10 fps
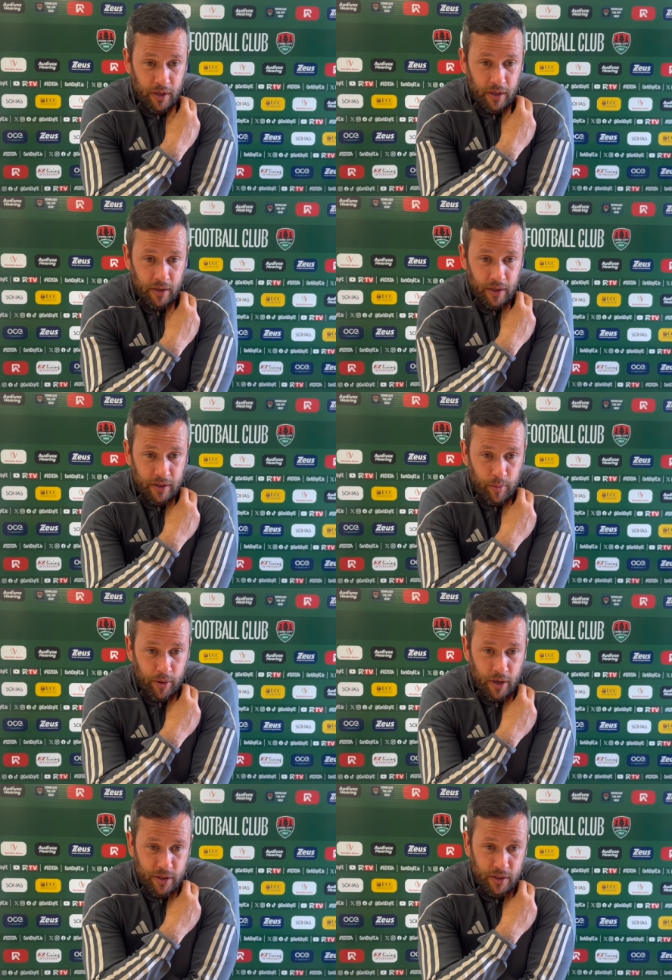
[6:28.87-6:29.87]
He got into the
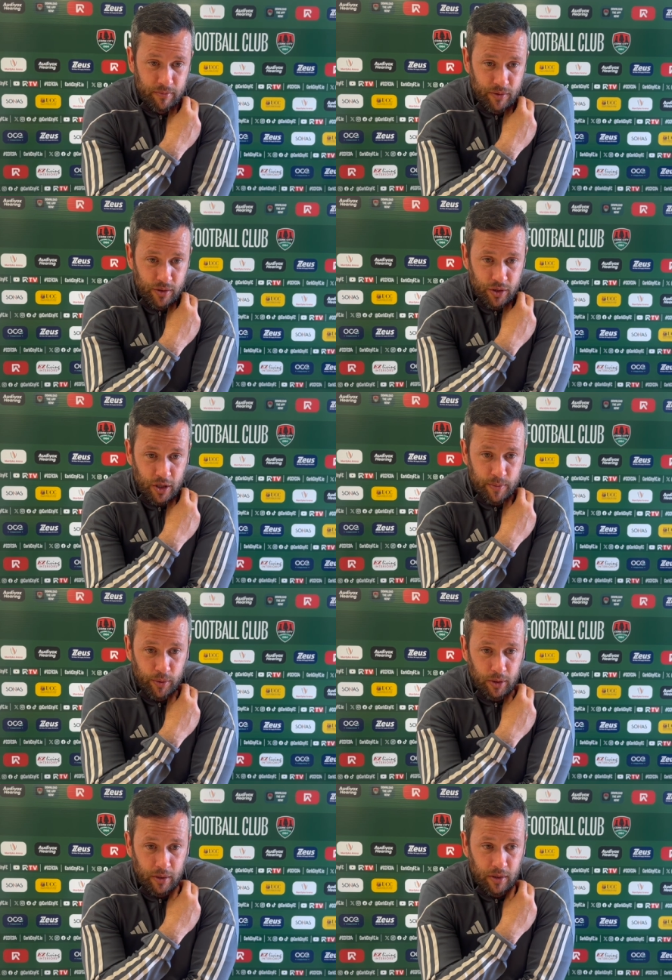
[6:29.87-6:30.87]
box, and Josh
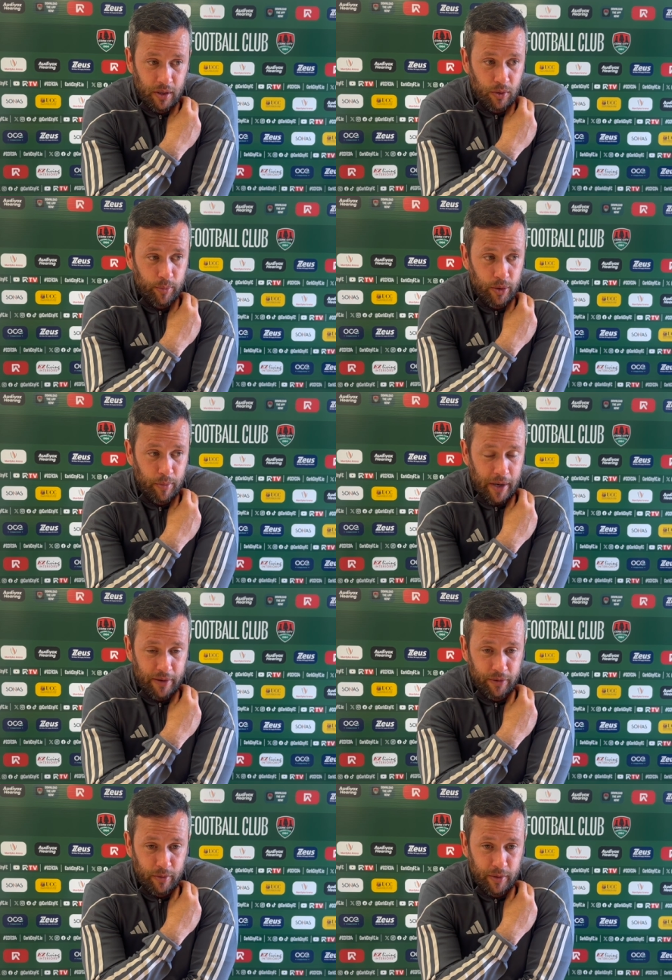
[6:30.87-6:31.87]
pulled a good ball back to him,